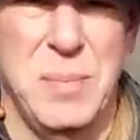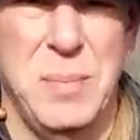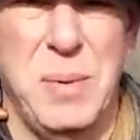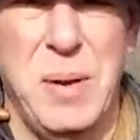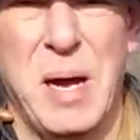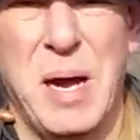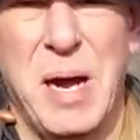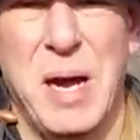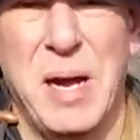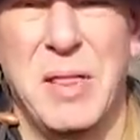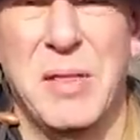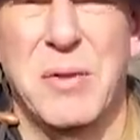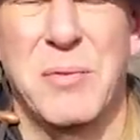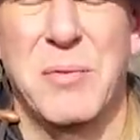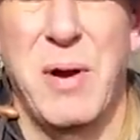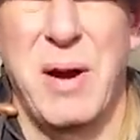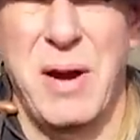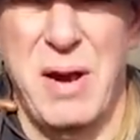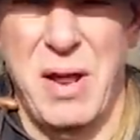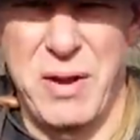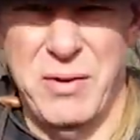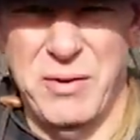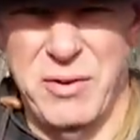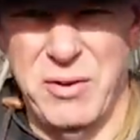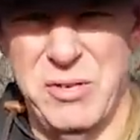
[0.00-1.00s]
behind the Red
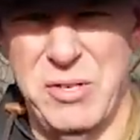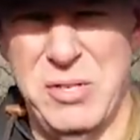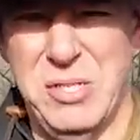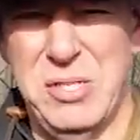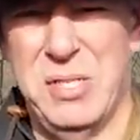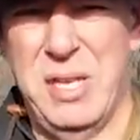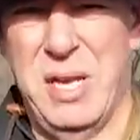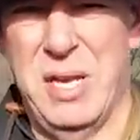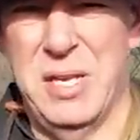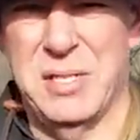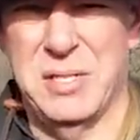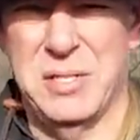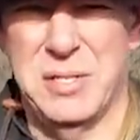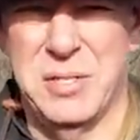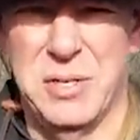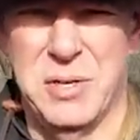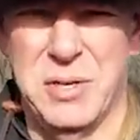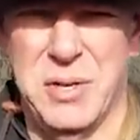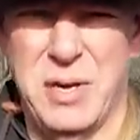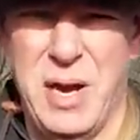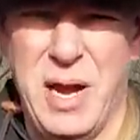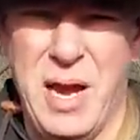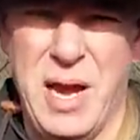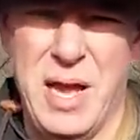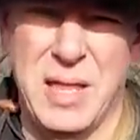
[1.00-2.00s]
Arrow
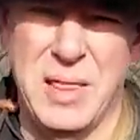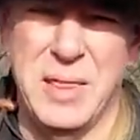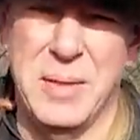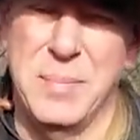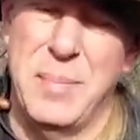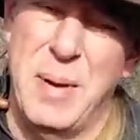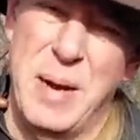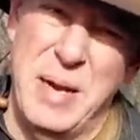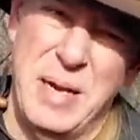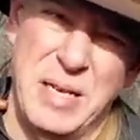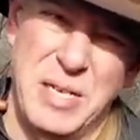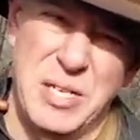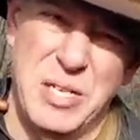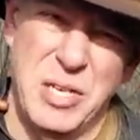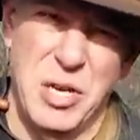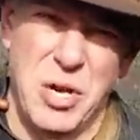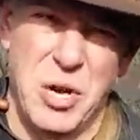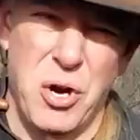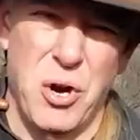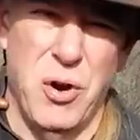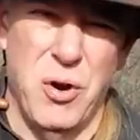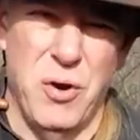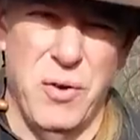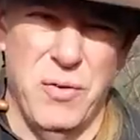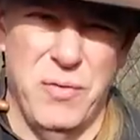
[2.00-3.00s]
disaster and the Bennington
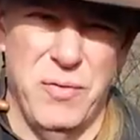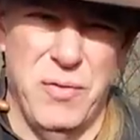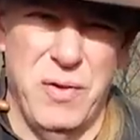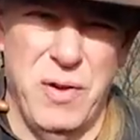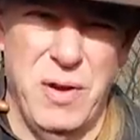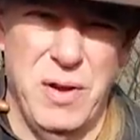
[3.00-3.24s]
Curve.